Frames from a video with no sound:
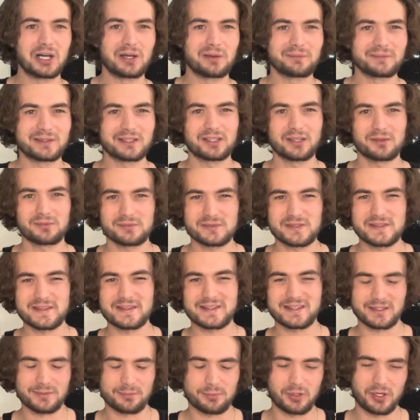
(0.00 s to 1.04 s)
He comes to
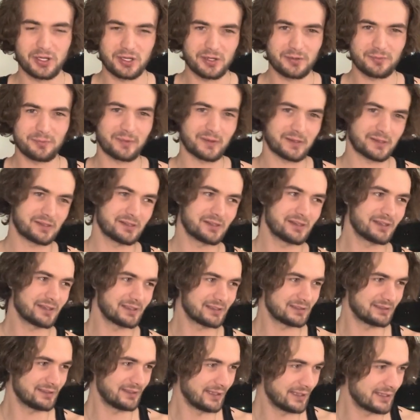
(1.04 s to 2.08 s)
the apartment.
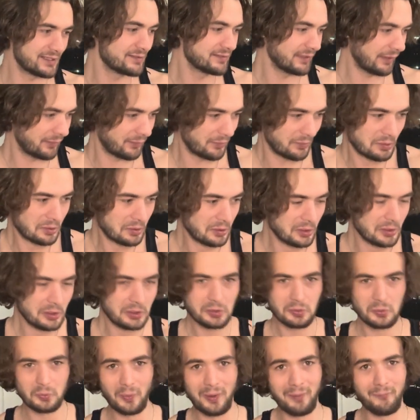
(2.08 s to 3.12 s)

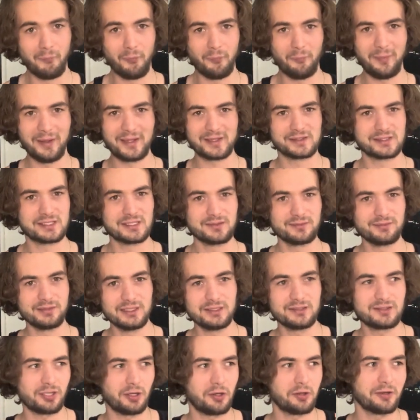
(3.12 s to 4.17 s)
Why won't my
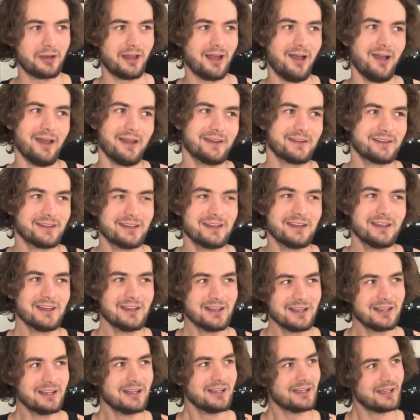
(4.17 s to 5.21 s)
TV turn on?
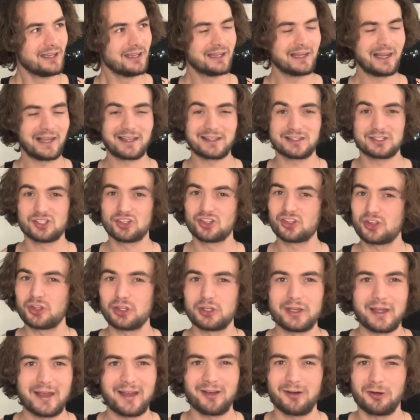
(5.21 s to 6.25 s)
And I just could
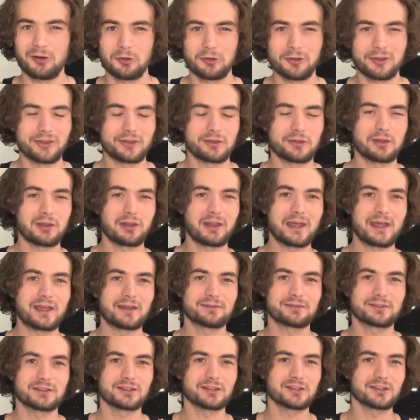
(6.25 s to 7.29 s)
not hold in the
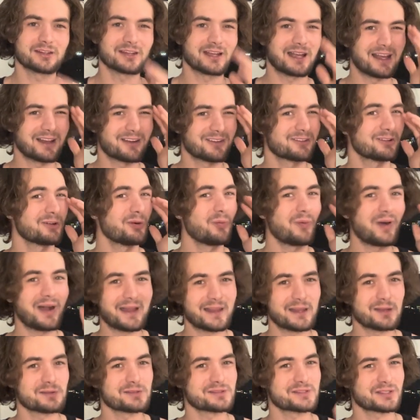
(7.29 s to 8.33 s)
laughter. I don't know why
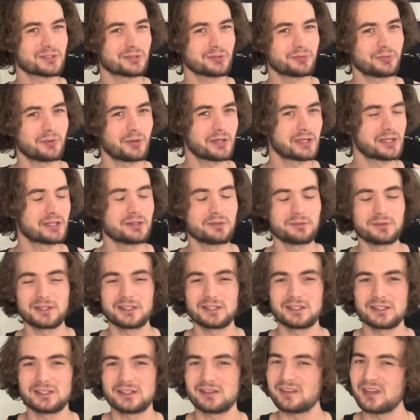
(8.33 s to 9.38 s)
that was so funny to
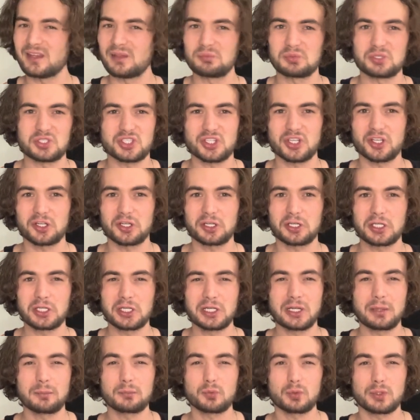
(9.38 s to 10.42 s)
me. It's immature.
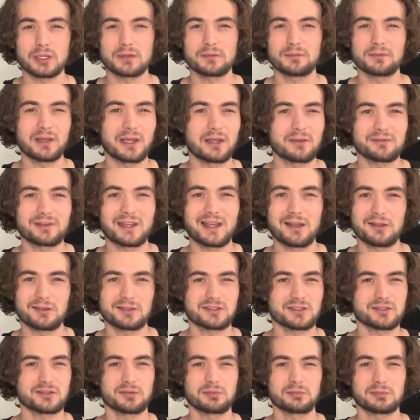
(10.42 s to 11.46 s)
25 now,
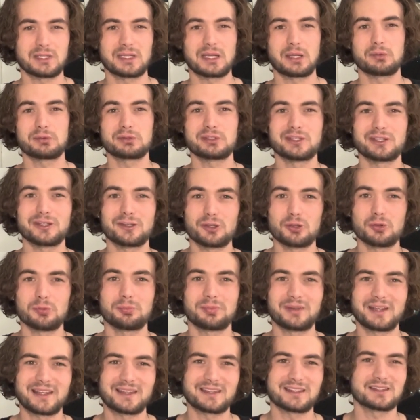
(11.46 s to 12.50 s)
so it's something I would do.
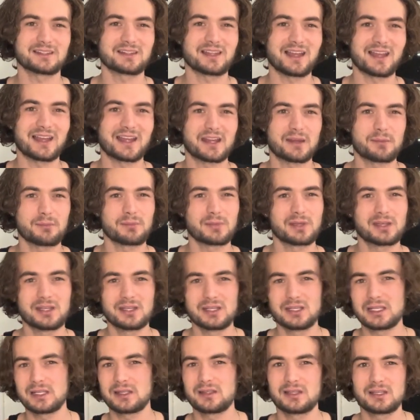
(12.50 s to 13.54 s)
But at the time,
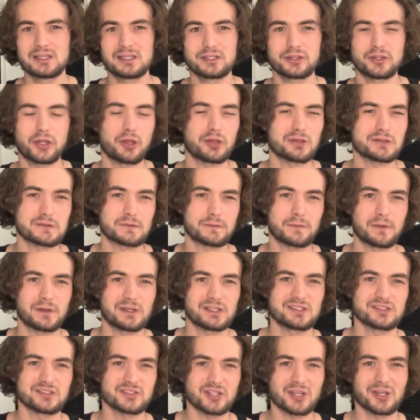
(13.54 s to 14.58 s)
that was
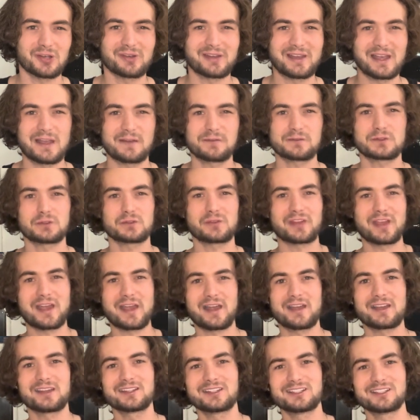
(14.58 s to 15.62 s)
funny. So after
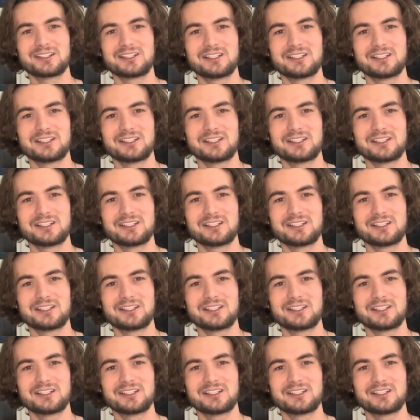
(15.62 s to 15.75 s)
that,